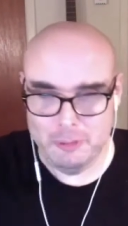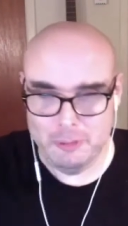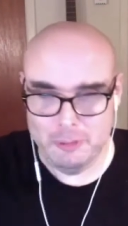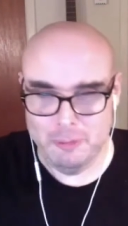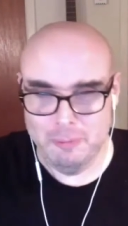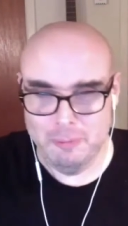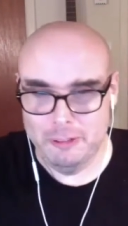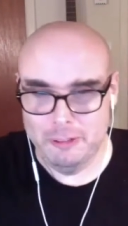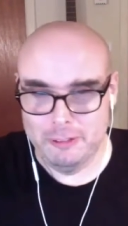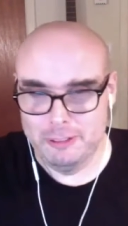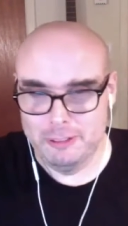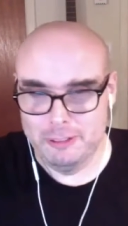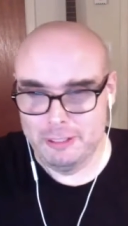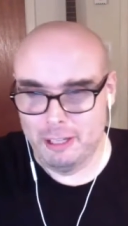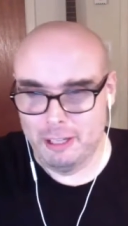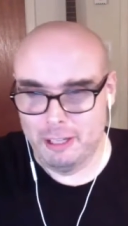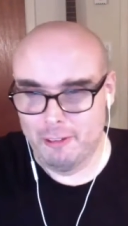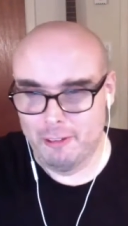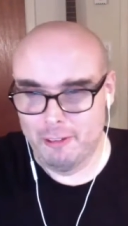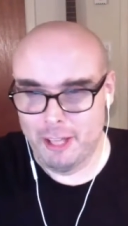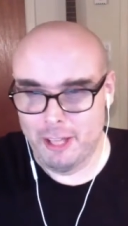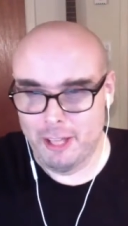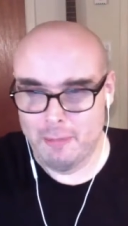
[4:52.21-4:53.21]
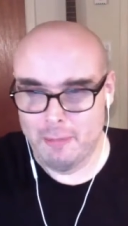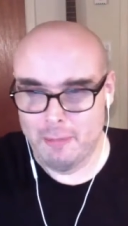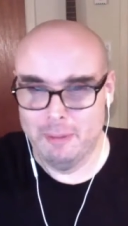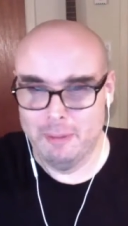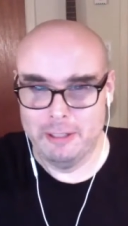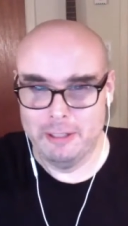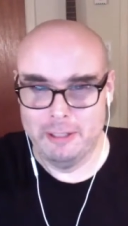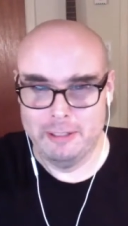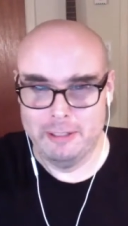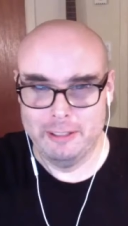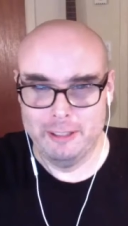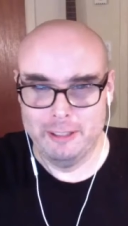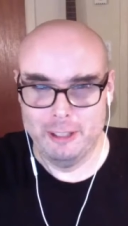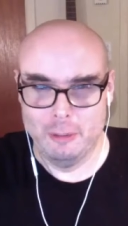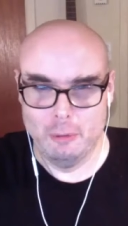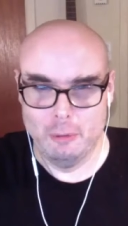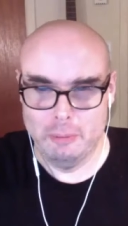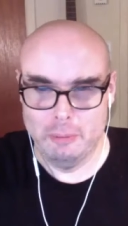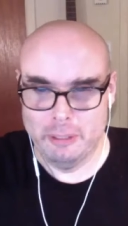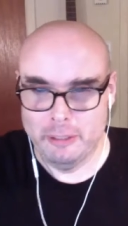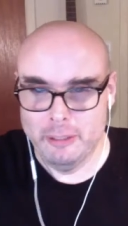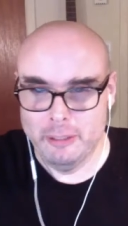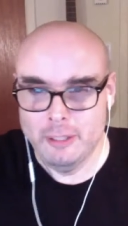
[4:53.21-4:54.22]
You mentioned Carol Kay played on LA
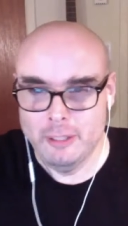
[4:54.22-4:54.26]
Woman.